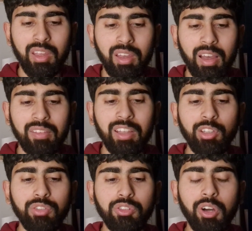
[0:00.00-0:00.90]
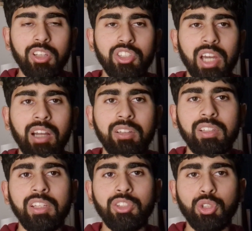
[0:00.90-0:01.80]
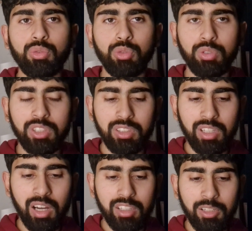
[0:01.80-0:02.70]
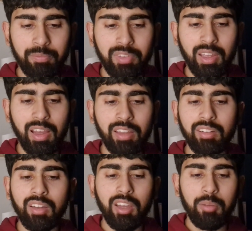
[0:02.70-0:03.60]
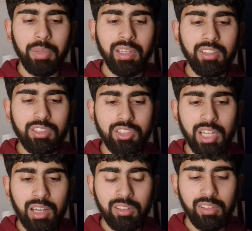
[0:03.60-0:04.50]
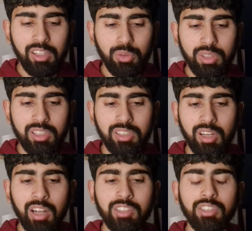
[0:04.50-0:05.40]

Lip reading: And then you've got Jack Leach, who will start. And because Jack Leach would start